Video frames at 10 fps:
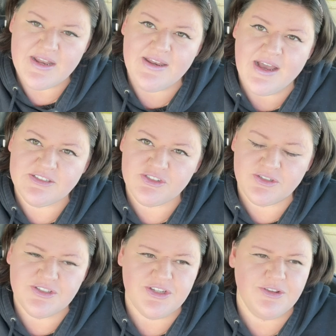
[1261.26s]

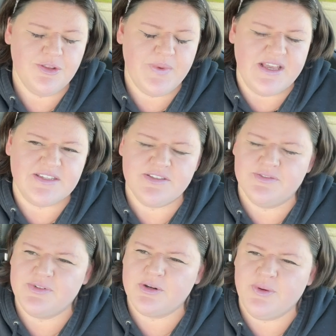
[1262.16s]
natural toothpaste. So
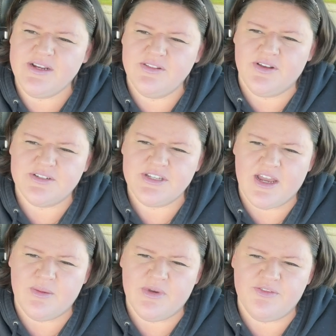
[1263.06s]
for quite a long
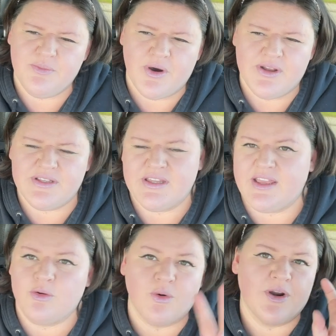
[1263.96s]
time I've bought in
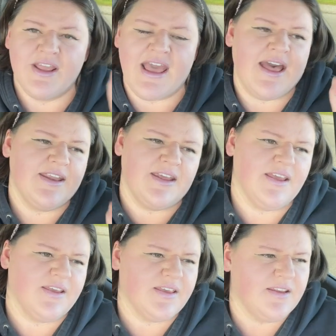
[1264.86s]
like
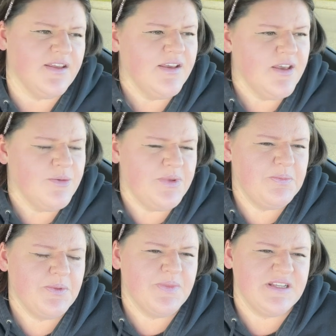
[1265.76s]
organic and
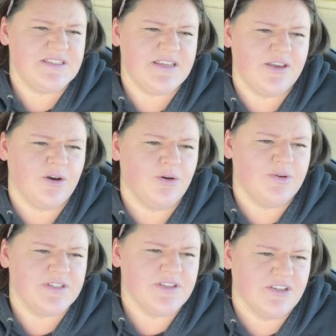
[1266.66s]
people might say, oh,
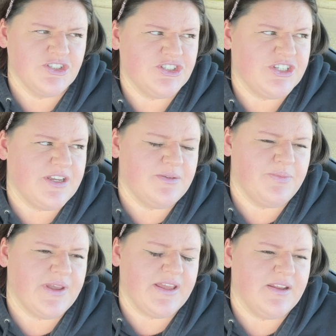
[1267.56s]
it's all shit.
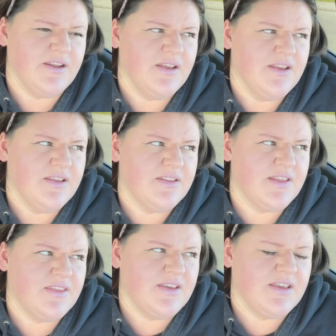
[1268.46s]
But the
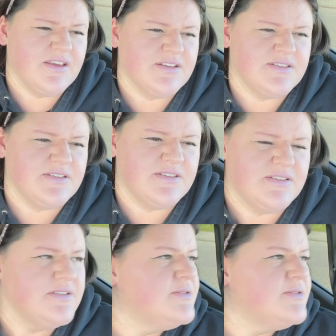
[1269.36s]
thing is,